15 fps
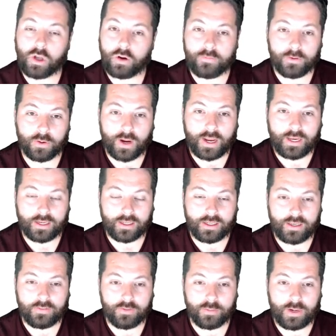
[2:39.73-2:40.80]
overwrite
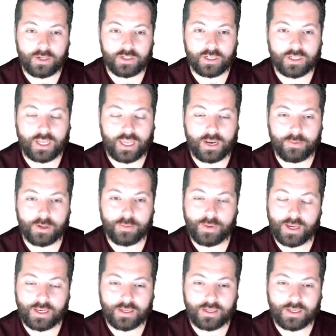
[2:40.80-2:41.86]
information in KW
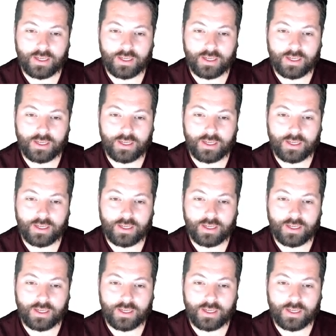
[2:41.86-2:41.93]
command.